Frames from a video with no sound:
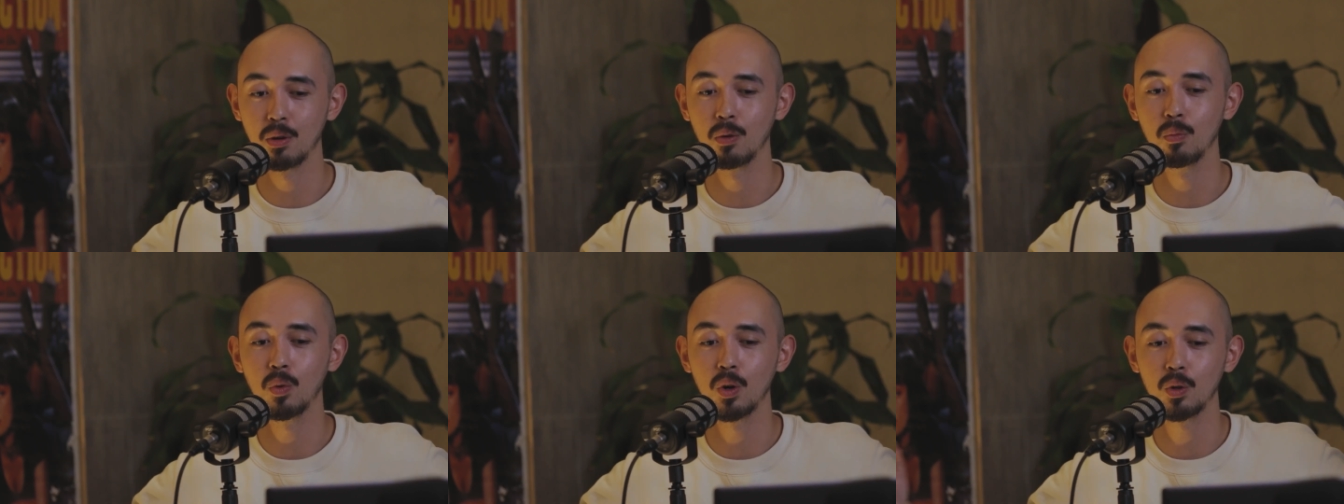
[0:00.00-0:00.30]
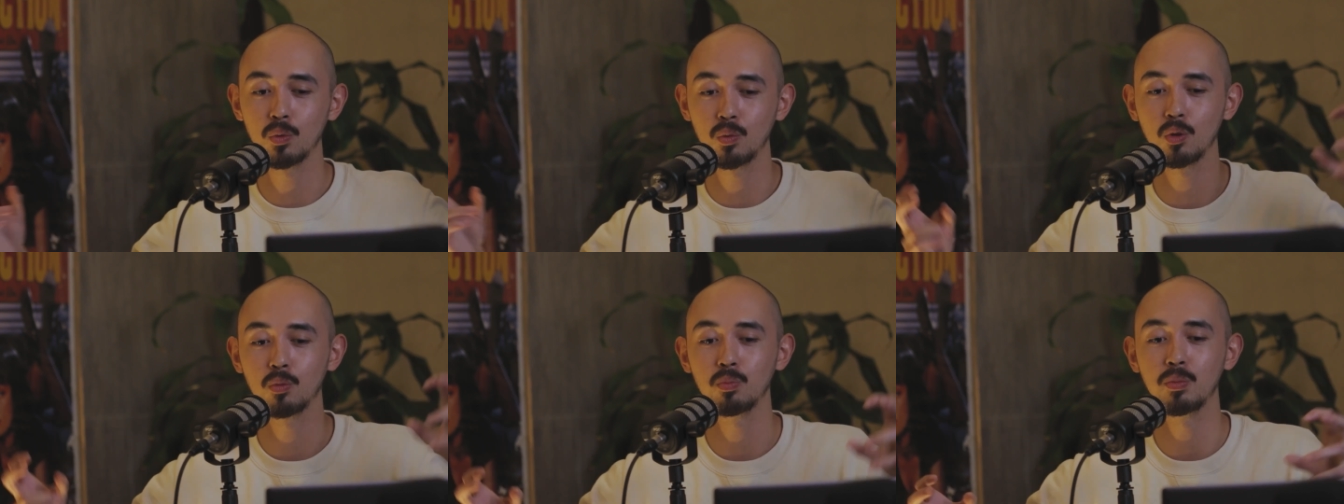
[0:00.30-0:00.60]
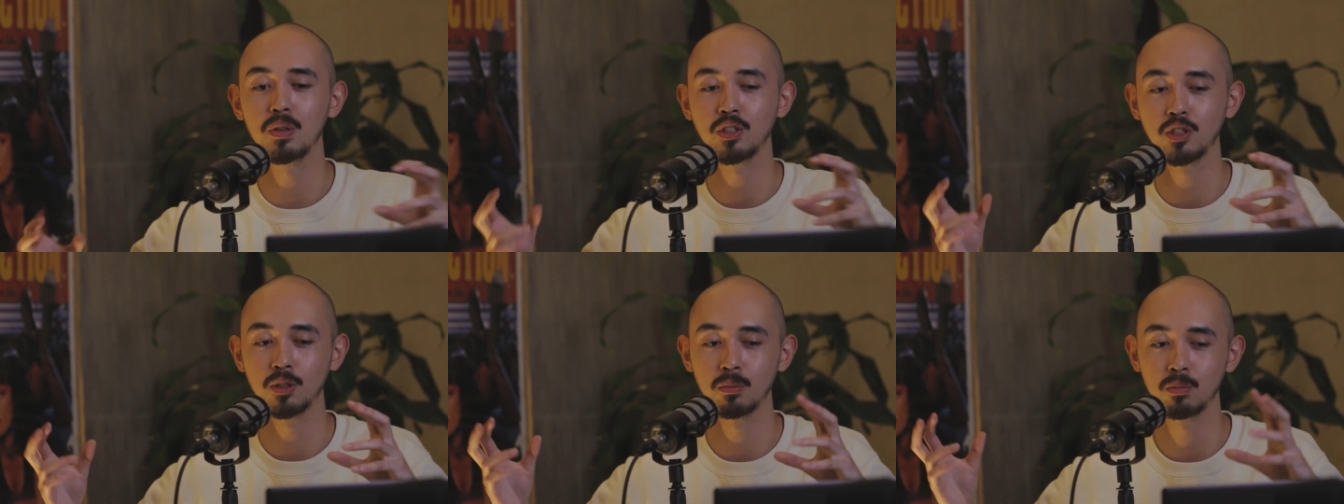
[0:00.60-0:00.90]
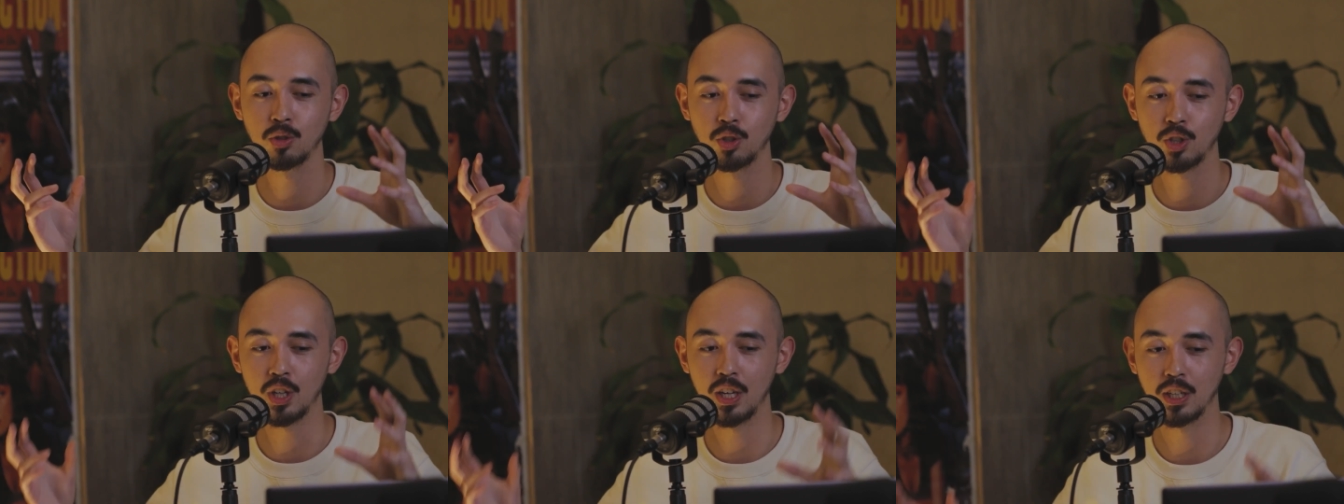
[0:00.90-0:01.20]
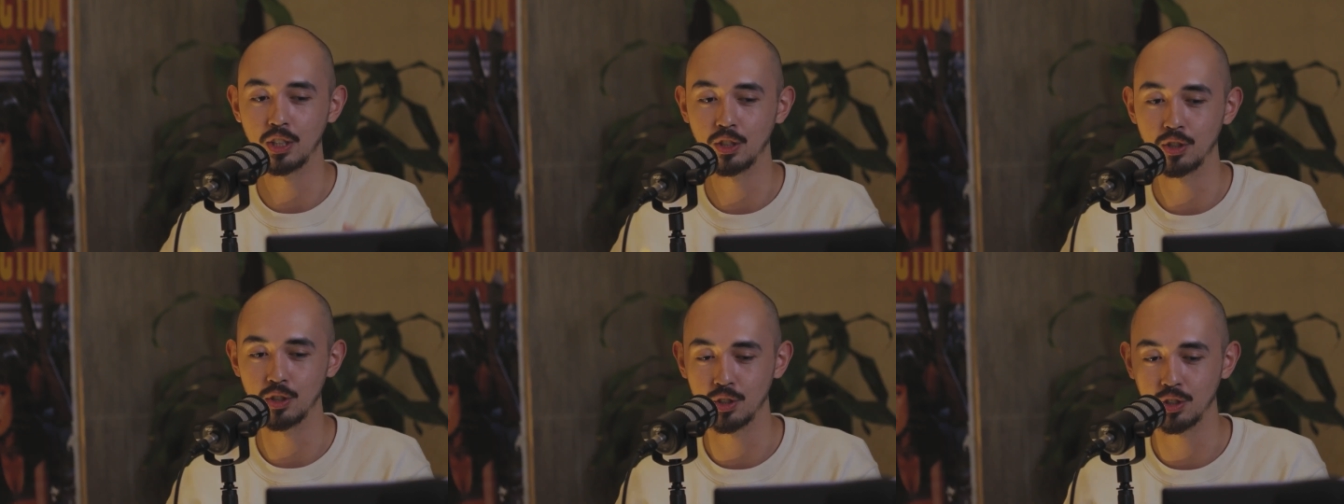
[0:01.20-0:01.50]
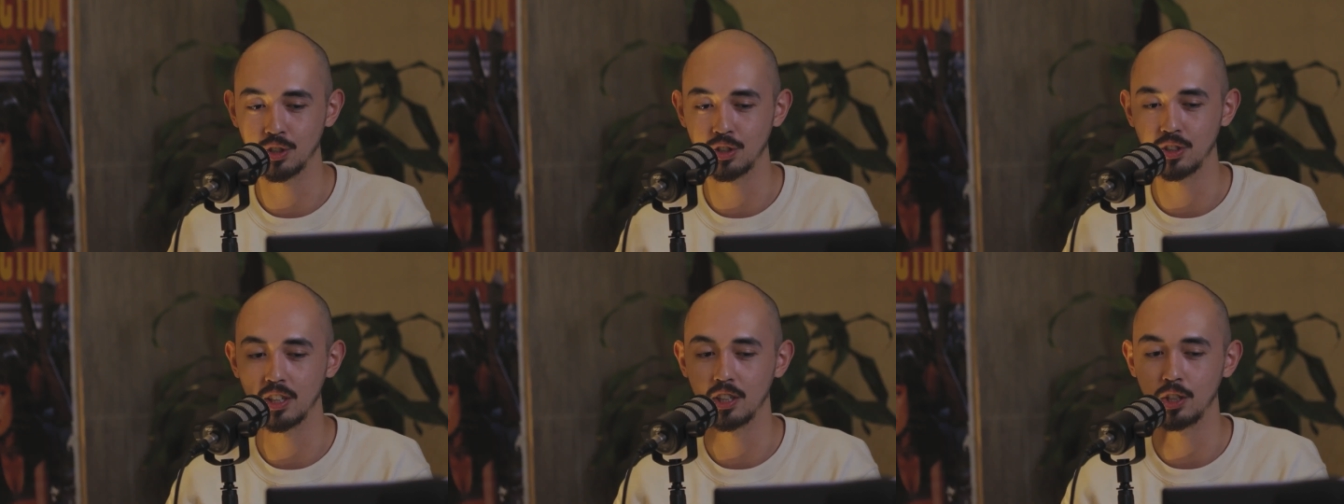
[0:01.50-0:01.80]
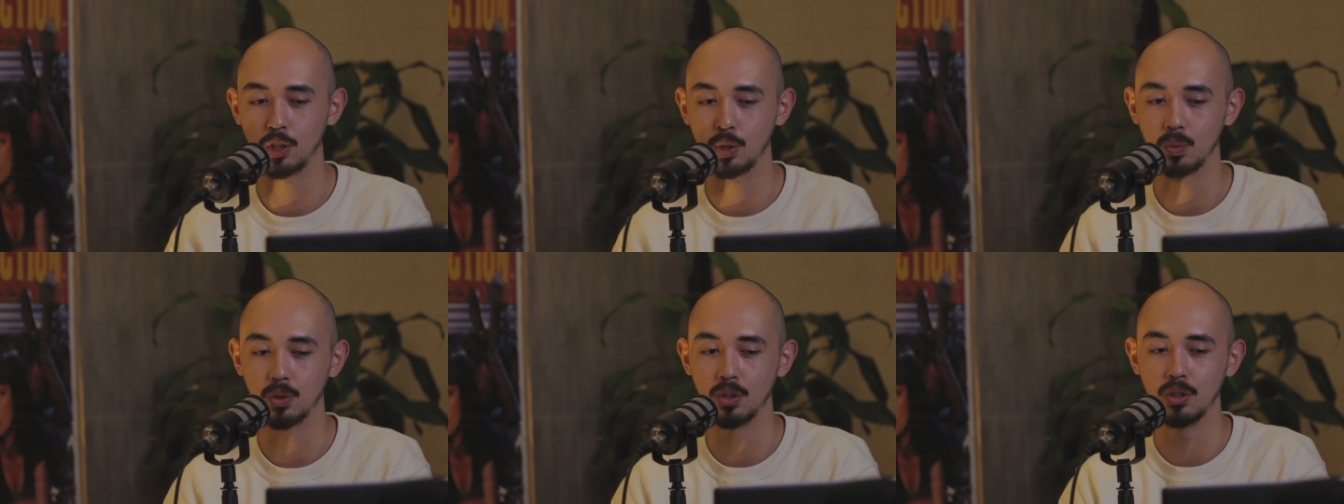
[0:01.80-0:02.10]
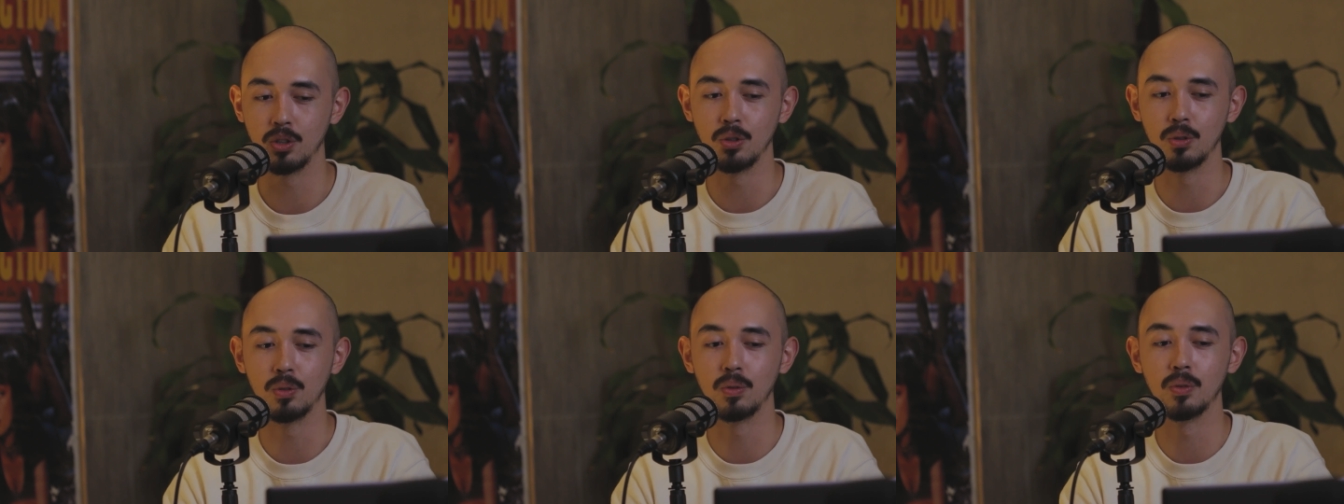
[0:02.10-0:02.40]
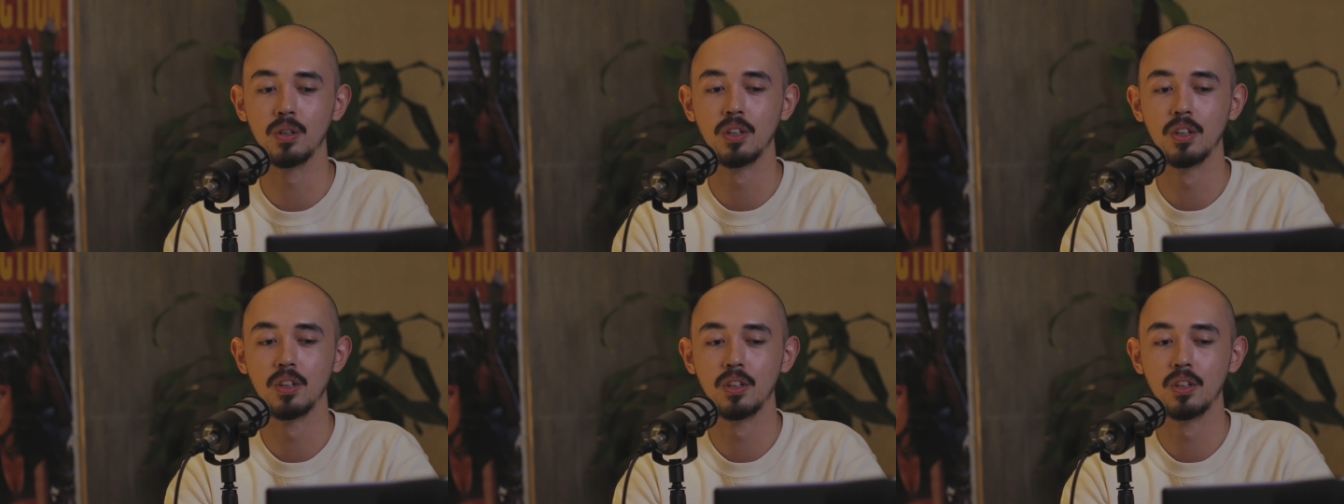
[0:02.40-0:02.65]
what would be some changes that you would do